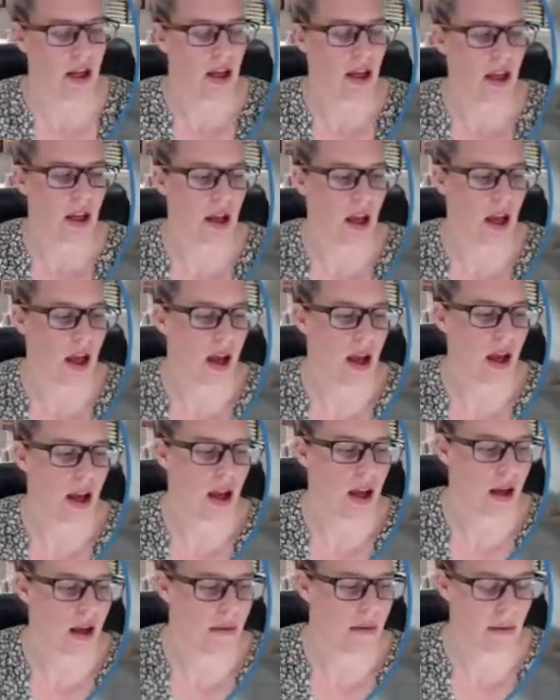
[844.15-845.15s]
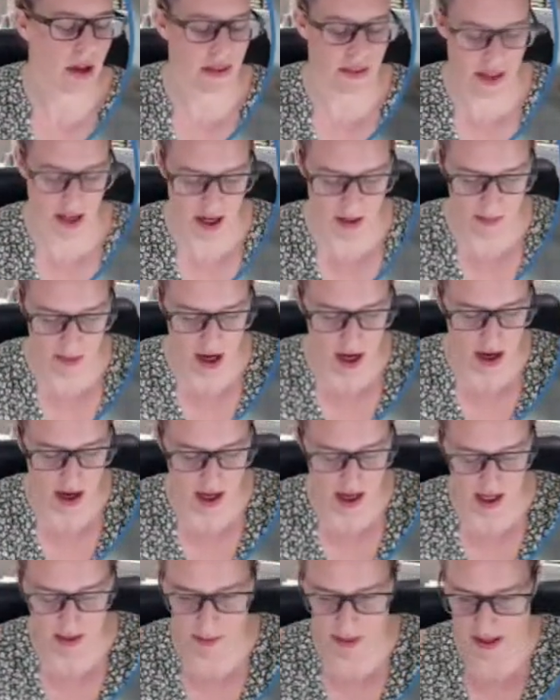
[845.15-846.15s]
than I might
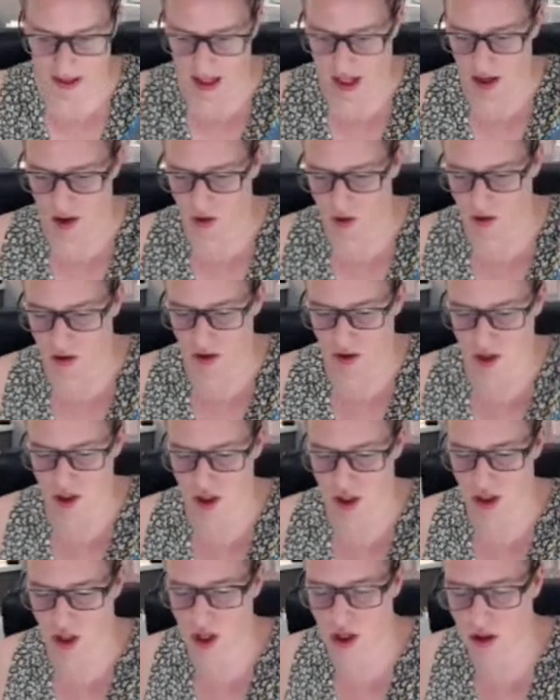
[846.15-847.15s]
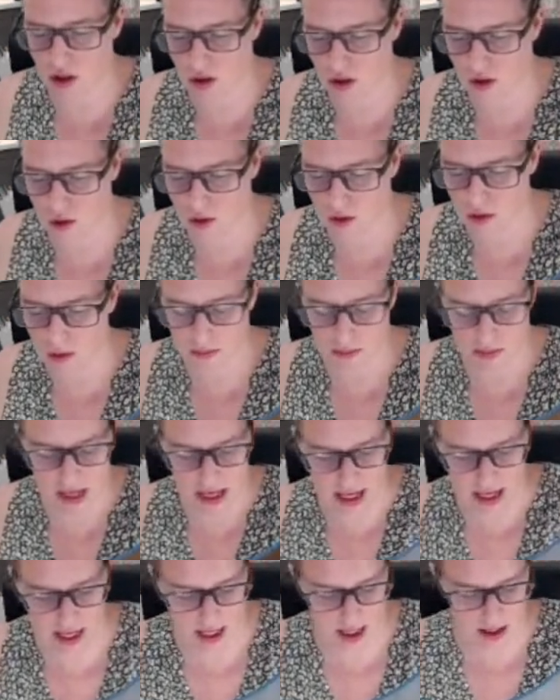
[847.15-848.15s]
like, but they're not too
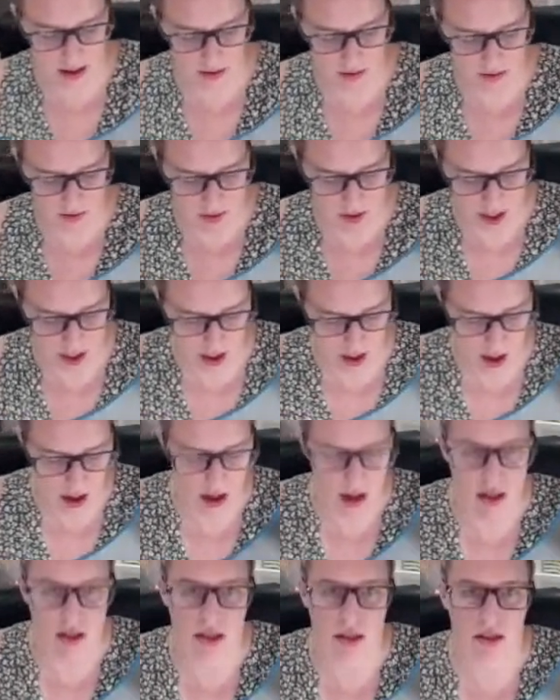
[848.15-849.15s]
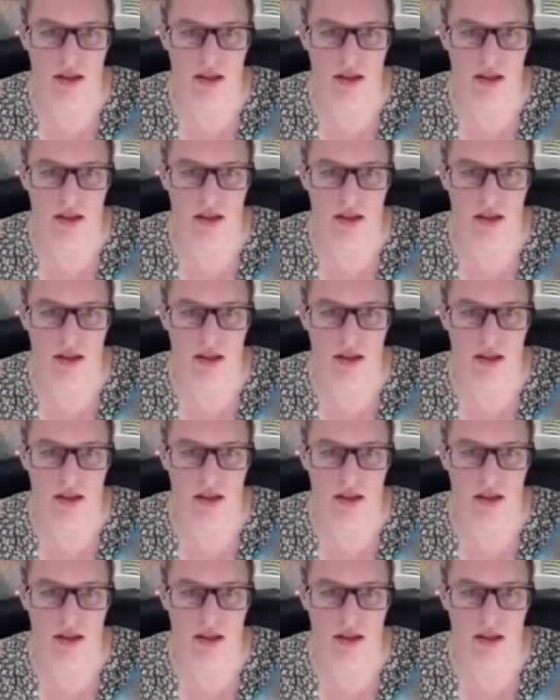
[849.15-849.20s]
big for the card.